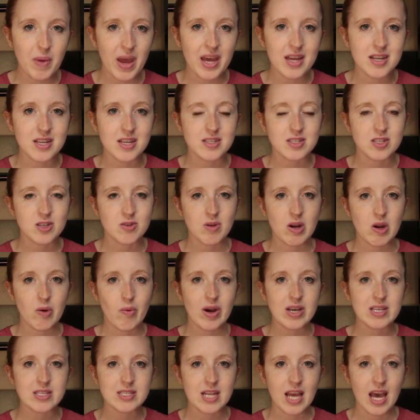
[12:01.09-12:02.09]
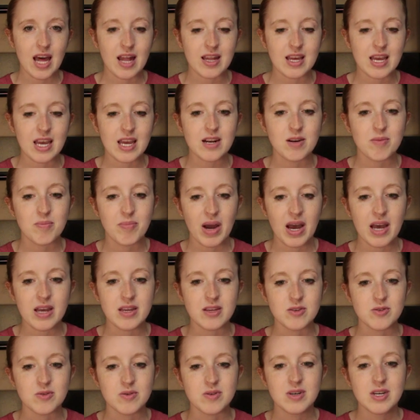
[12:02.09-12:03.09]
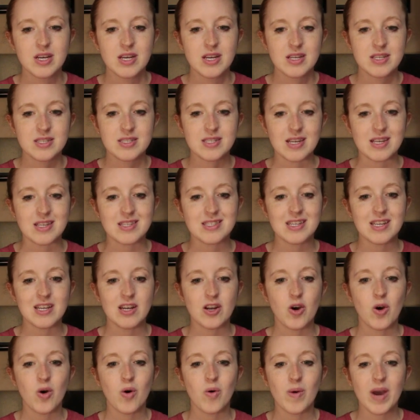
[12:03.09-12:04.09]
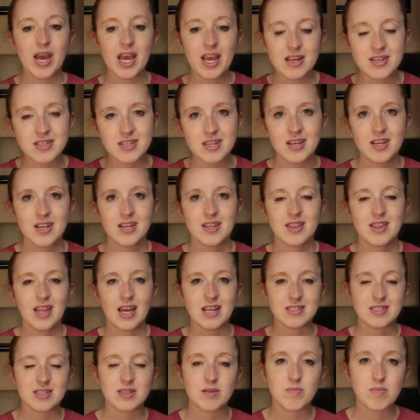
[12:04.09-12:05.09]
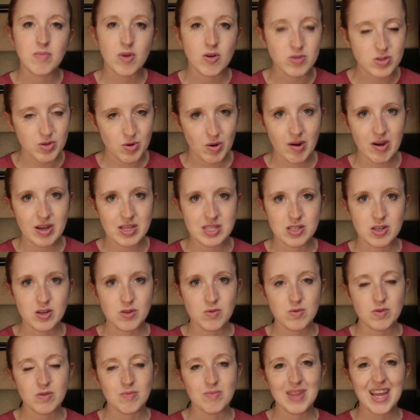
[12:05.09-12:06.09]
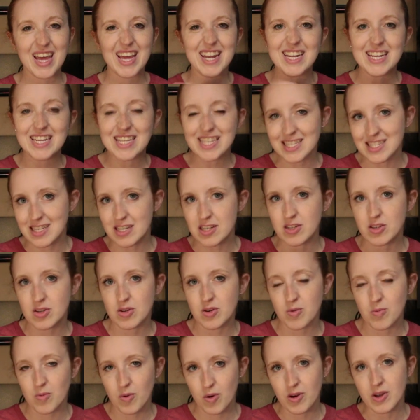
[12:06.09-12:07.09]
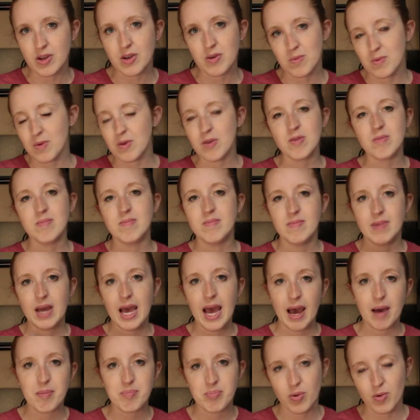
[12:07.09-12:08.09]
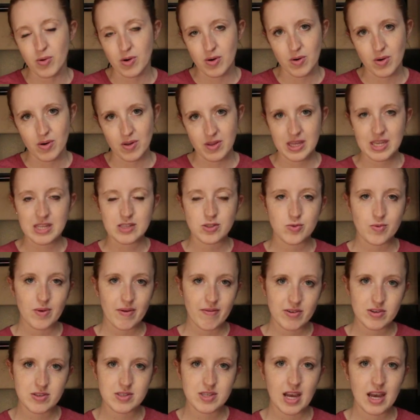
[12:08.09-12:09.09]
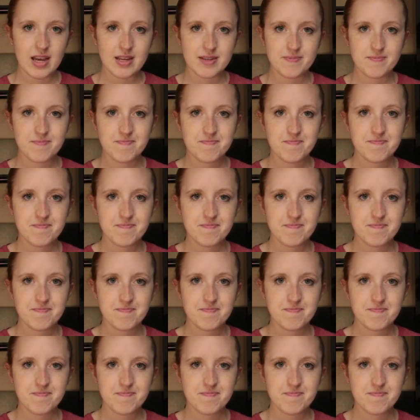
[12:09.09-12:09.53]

bet is to request Alligator Bayou 1608. That's the most requested room that isn't a royal room at Port Orleans Riverside.